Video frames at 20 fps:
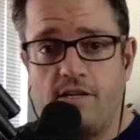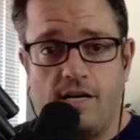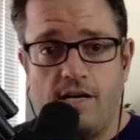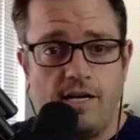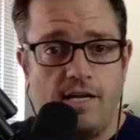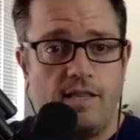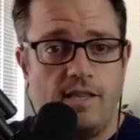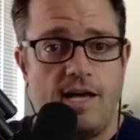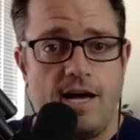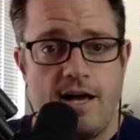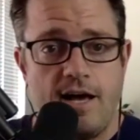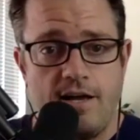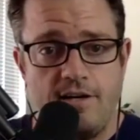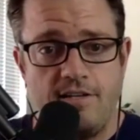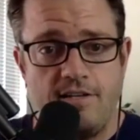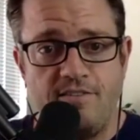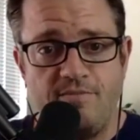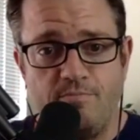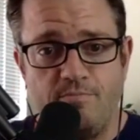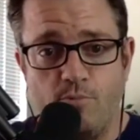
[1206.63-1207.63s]
and in that
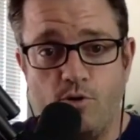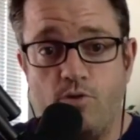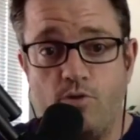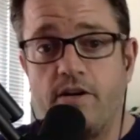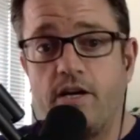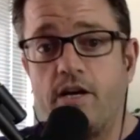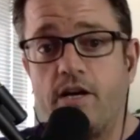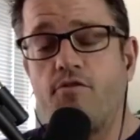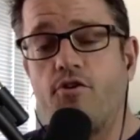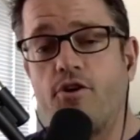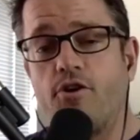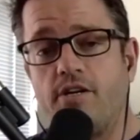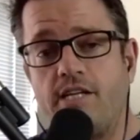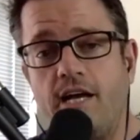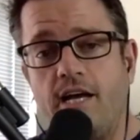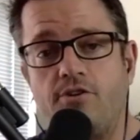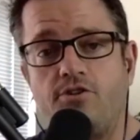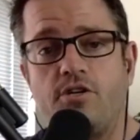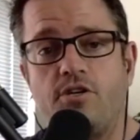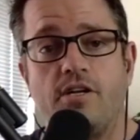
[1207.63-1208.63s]
moving of your
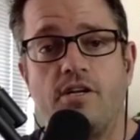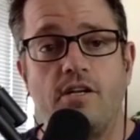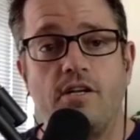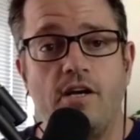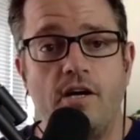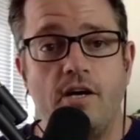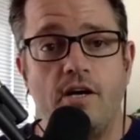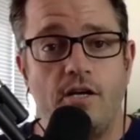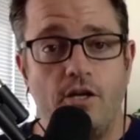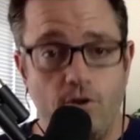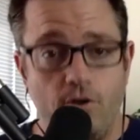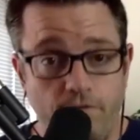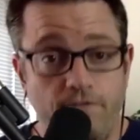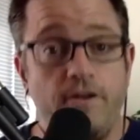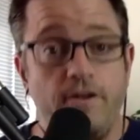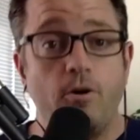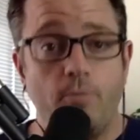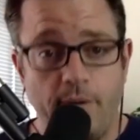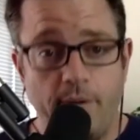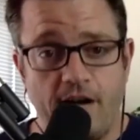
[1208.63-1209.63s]
attention, you
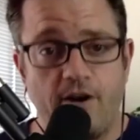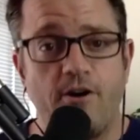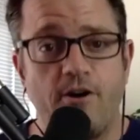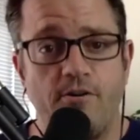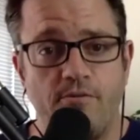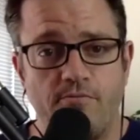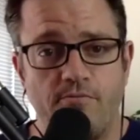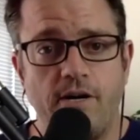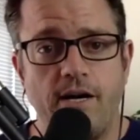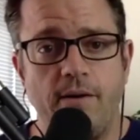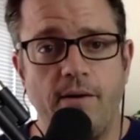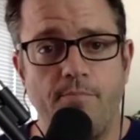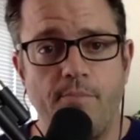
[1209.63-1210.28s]
feel better, right?